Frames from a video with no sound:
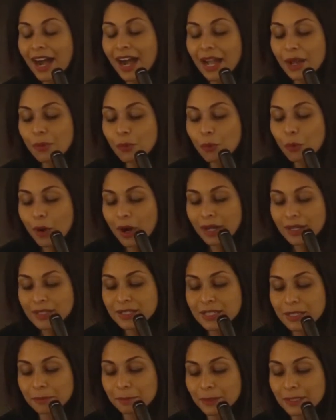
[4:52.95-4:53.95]
I
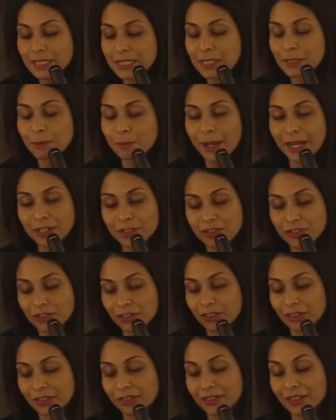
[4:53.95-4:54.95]
want to be
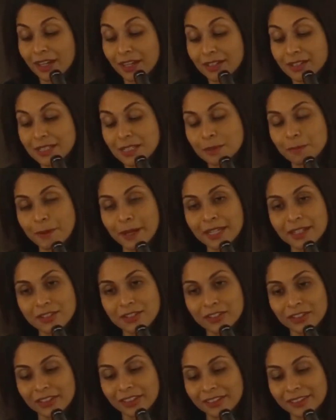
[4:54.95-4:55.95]
spectral, not a
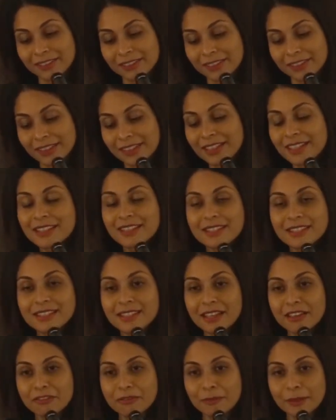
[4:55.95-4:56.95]
specter.
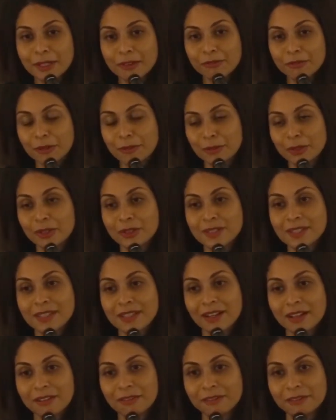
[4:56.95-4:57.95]
Save me from
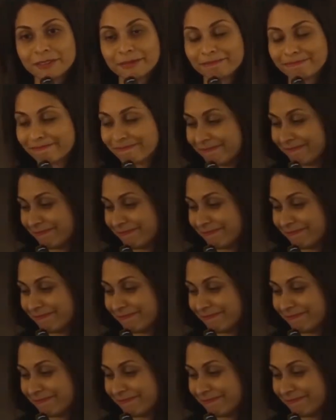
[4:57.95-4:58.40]
yourself.